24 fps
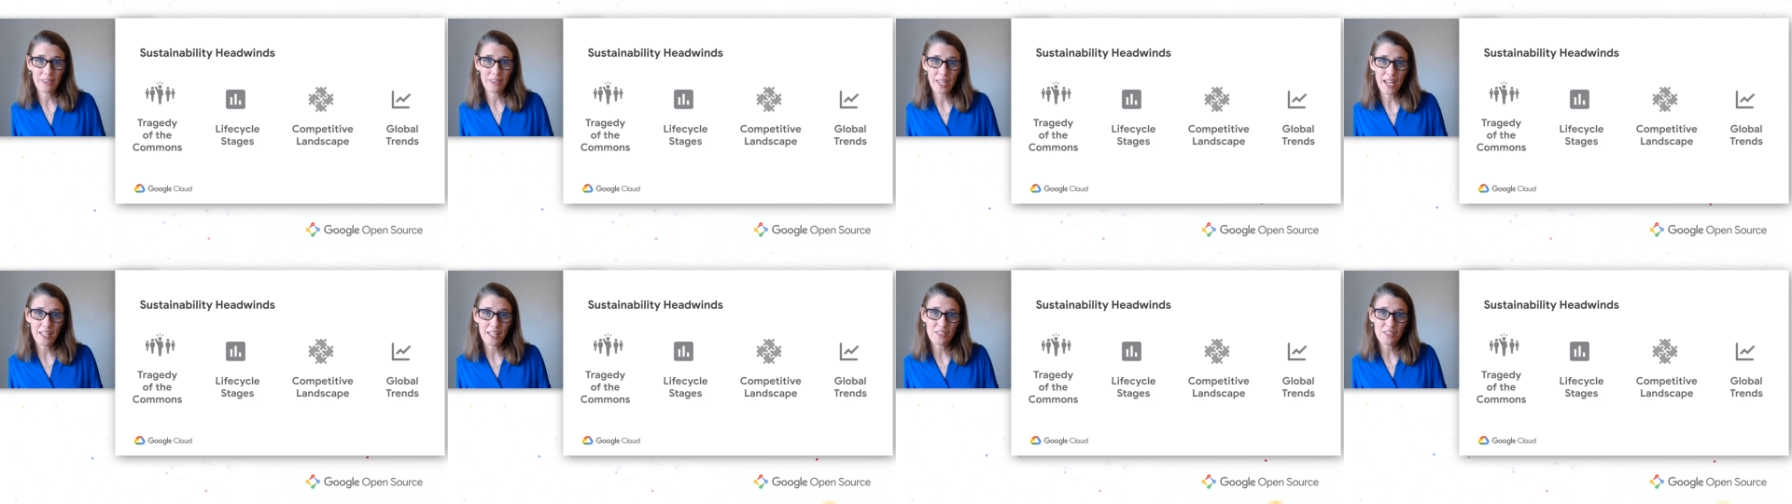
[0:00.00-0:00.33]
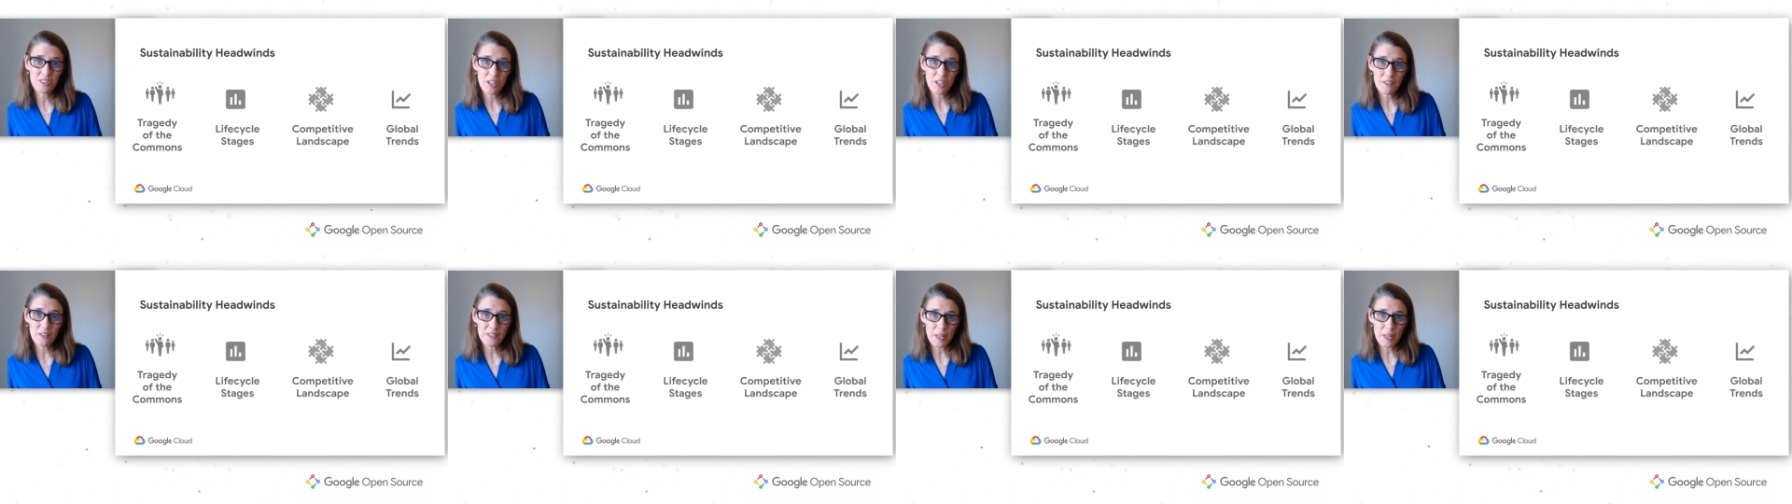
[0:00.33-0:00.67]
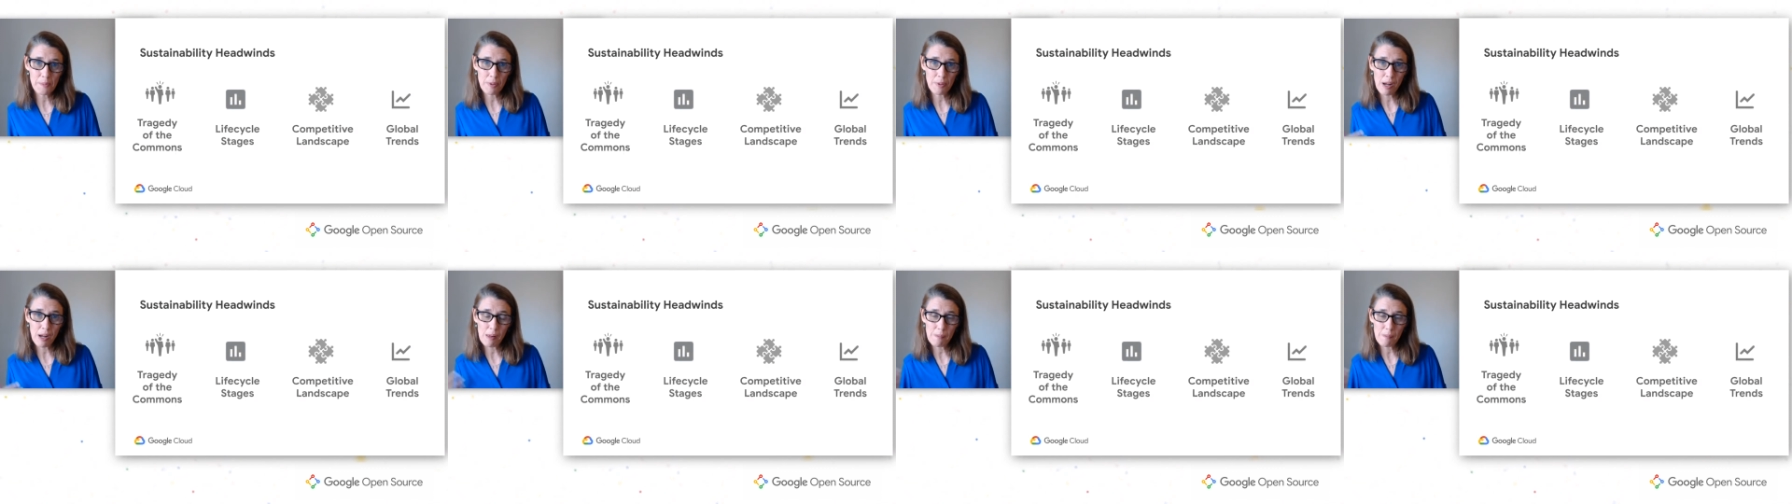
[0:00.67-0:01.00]
that solves
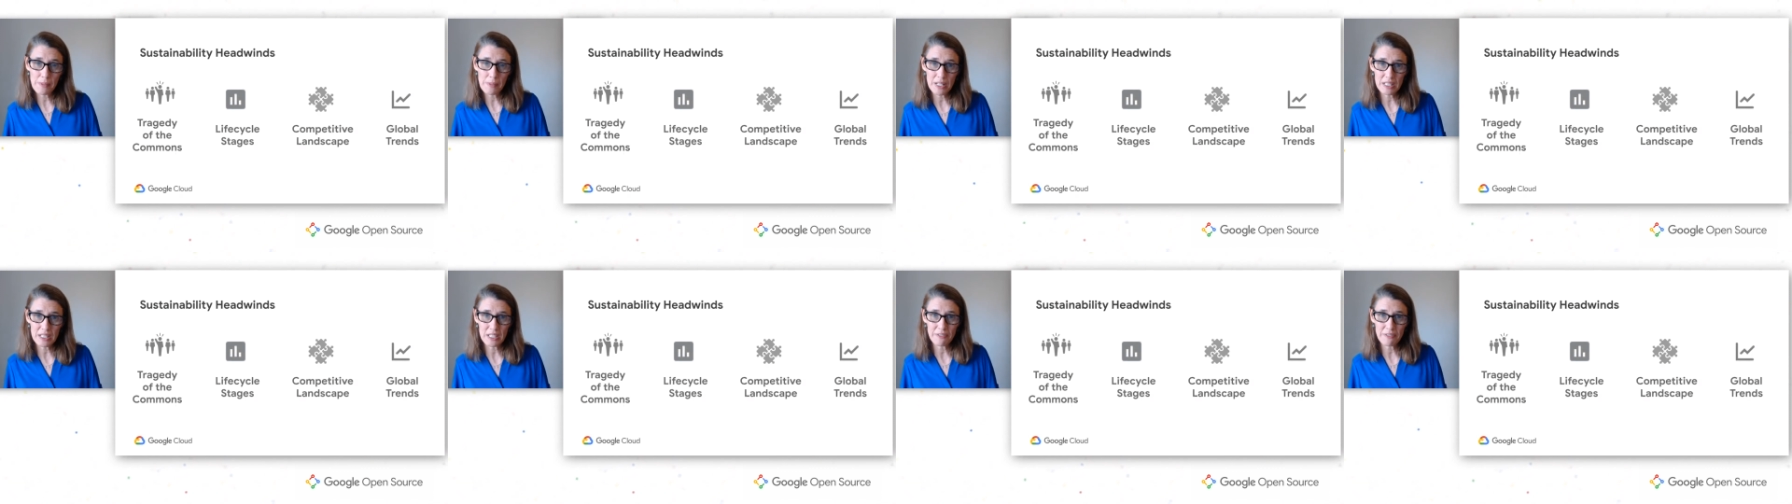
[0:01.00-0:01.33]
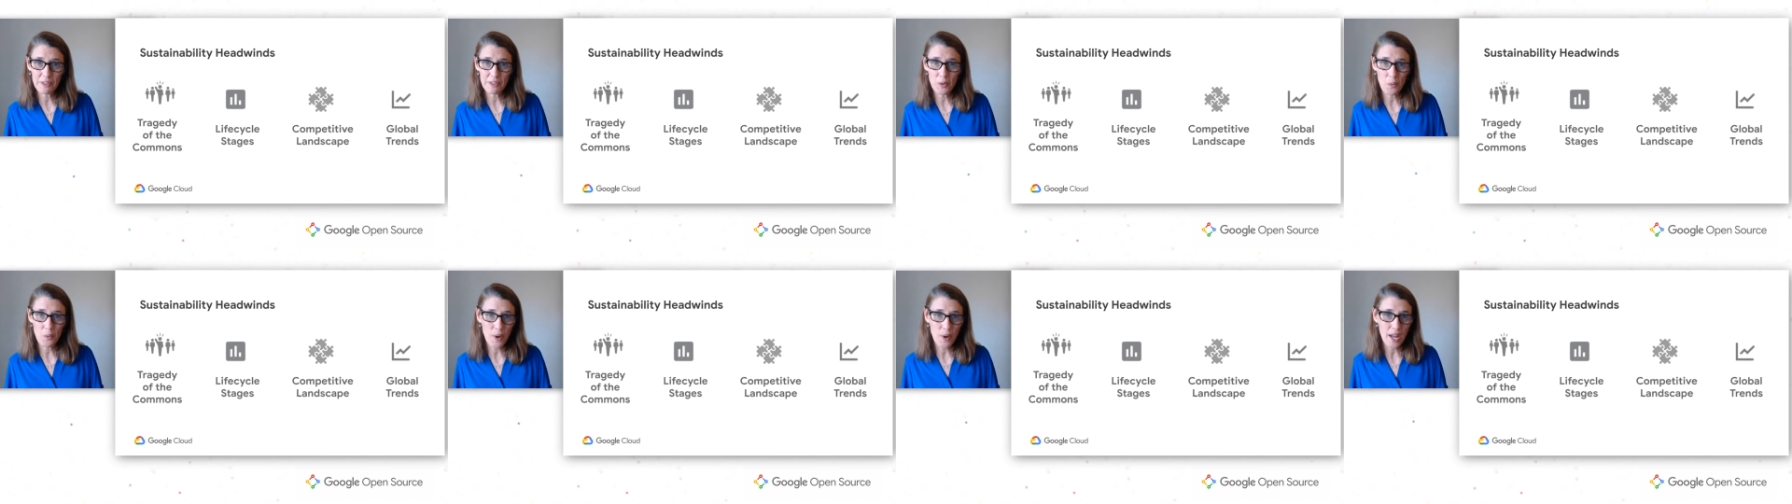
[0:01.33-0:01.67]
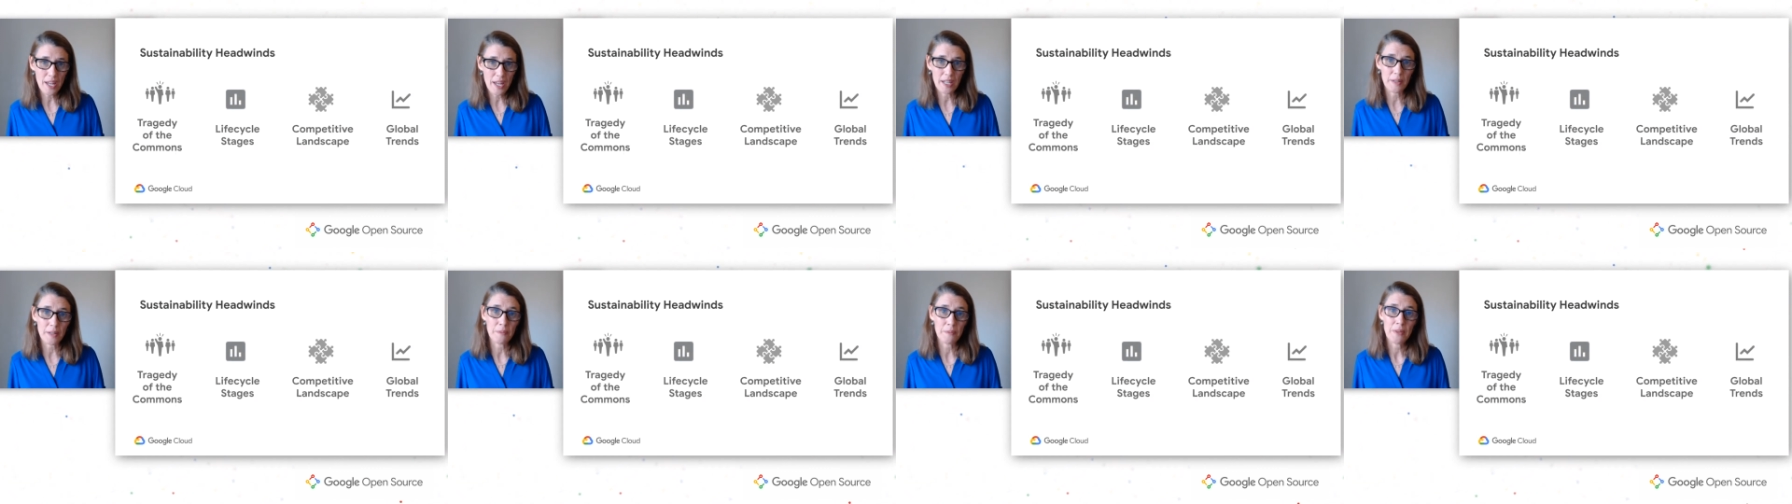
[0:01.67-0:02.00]
that problem in a different
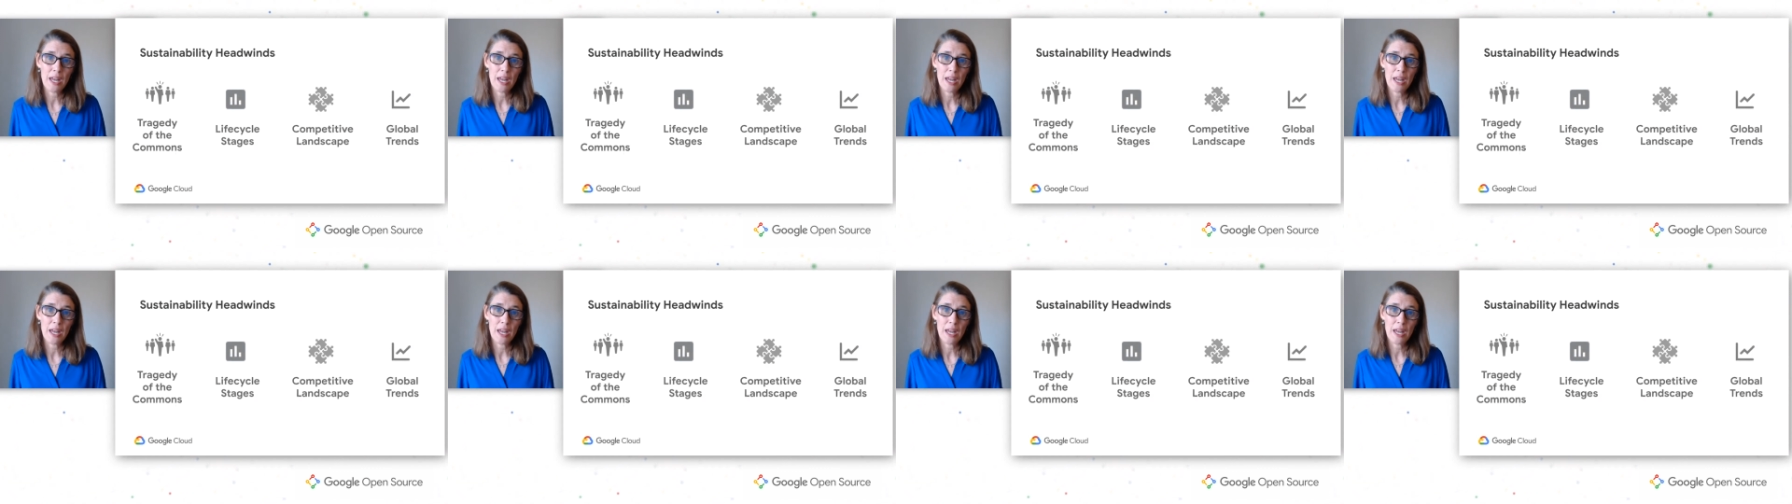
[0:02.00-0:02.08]
way.